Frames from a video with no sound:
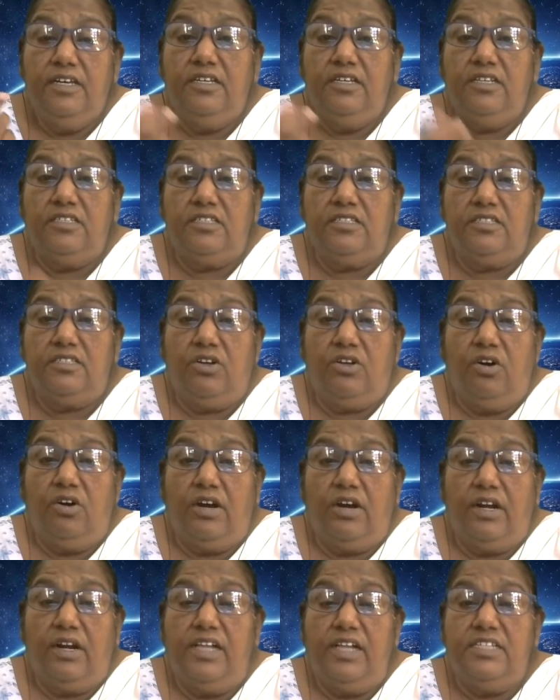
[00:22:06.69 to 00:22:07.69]
The
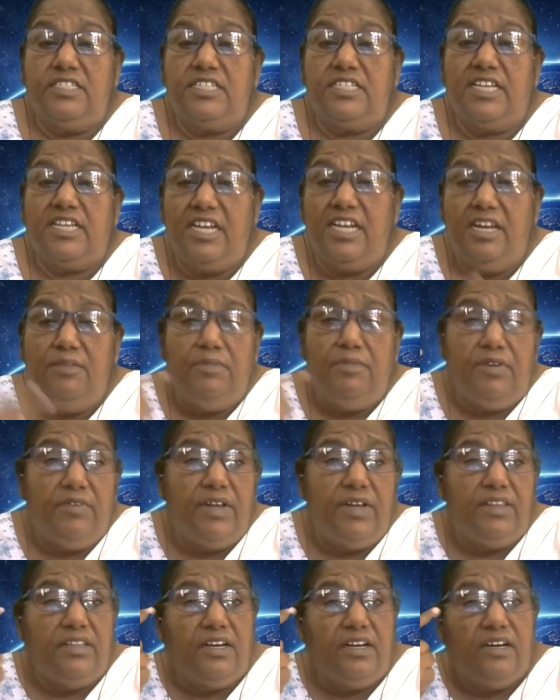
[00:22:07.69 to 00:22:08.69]
crocodile screamed
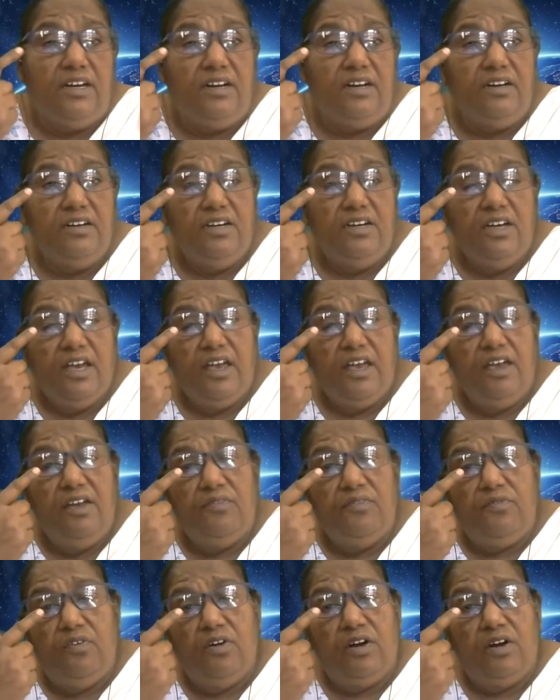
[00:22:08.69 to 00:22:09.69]
when the
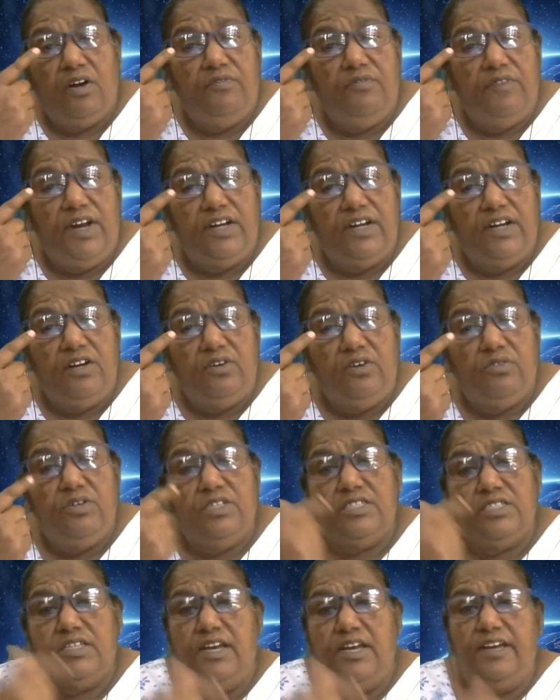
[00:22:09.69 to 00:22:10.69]
hay fork went into
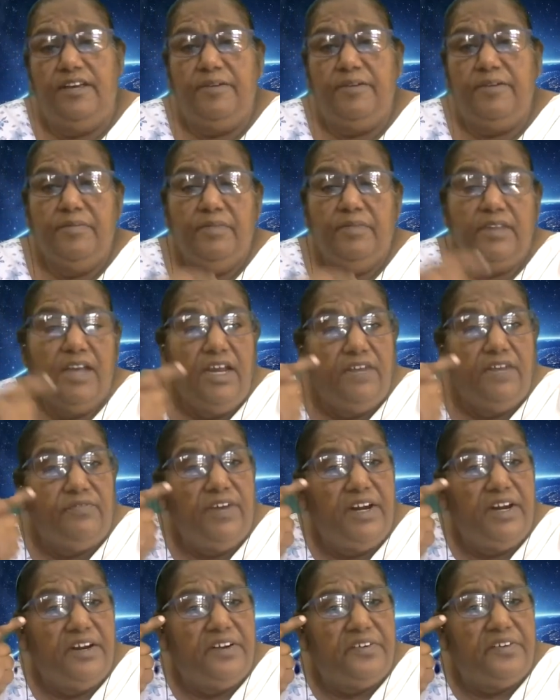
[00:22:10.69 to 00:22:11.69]
his eye. It
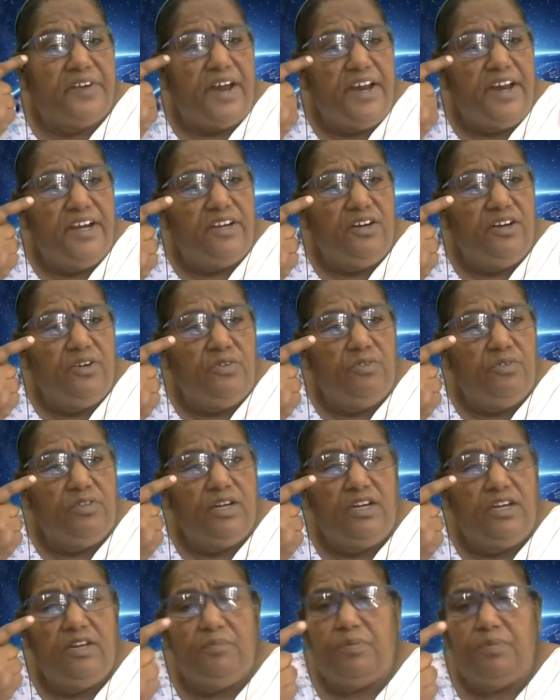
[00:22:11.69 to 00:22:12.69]
went right into
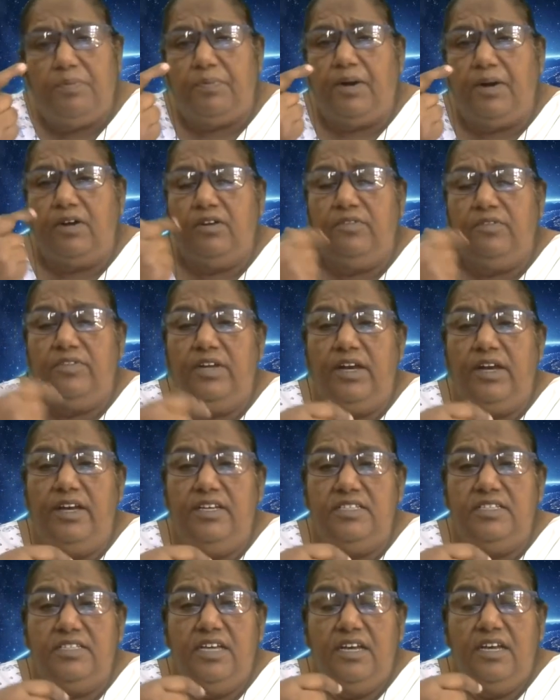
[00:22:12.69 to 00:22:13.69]
the deeper part of the
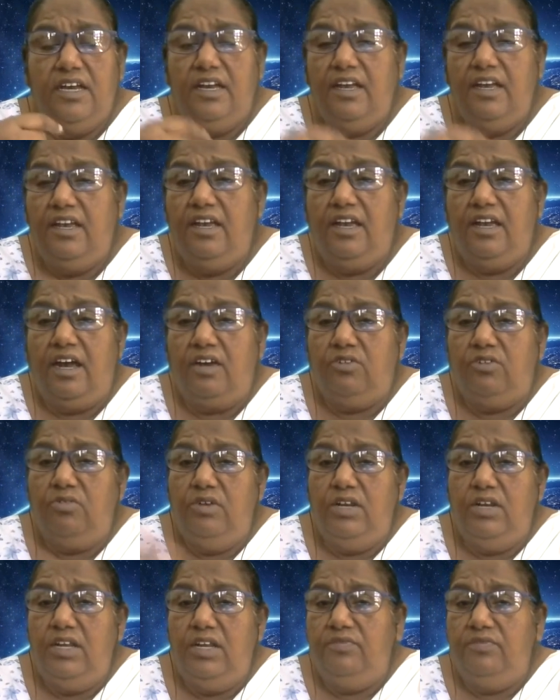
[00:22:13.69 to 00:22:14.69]
eyes. He had to
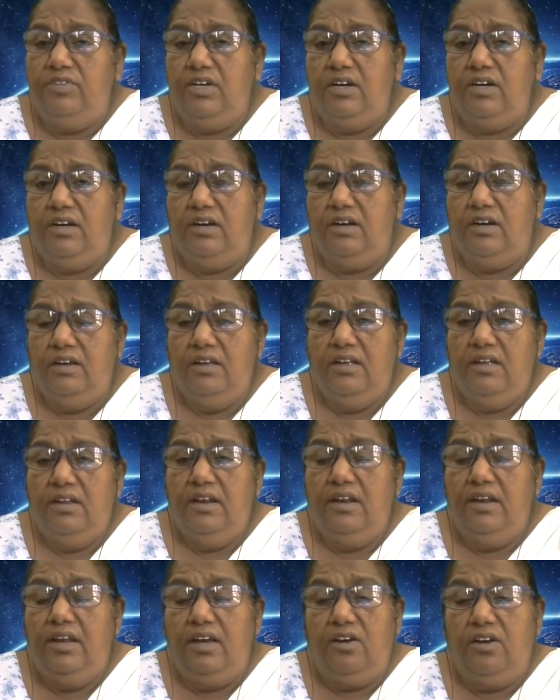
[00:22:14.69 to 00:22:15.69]
leave the
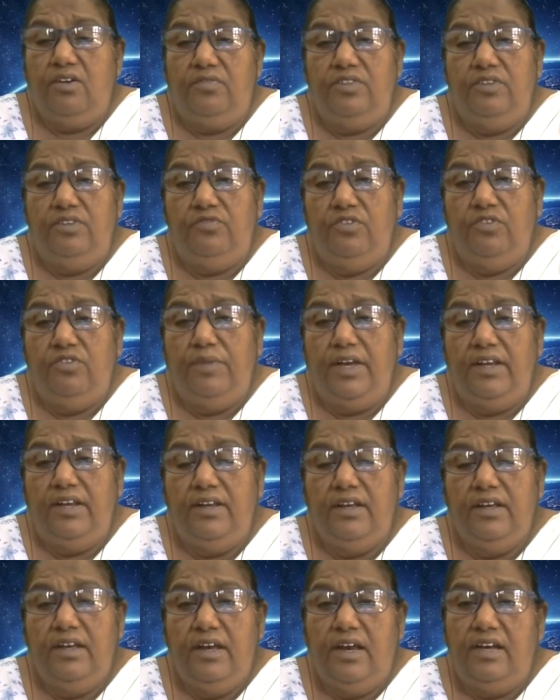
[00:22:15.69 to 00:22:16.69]
leg of the
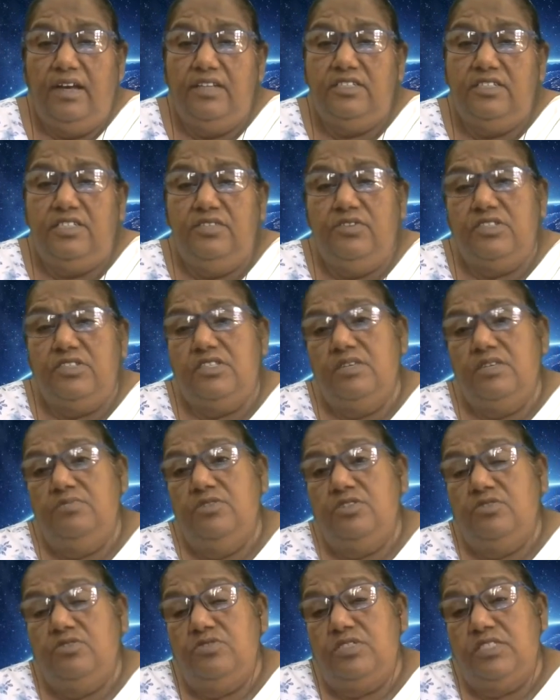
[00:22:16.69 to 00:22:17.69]
woman and she was
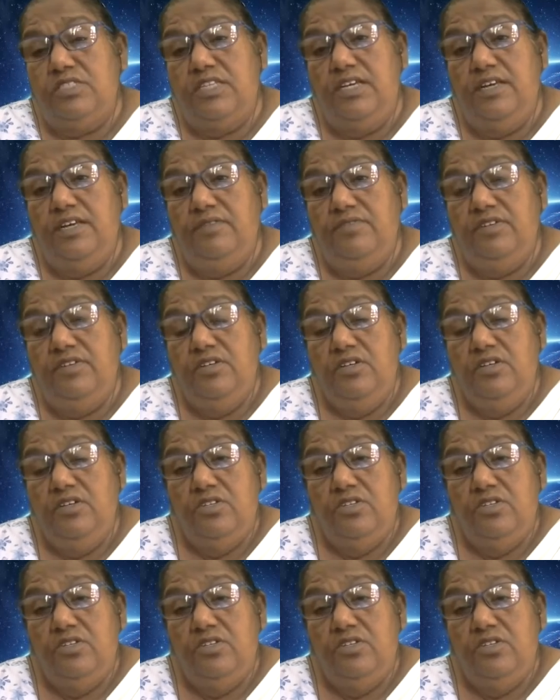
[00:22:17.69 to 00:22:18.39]
able to save.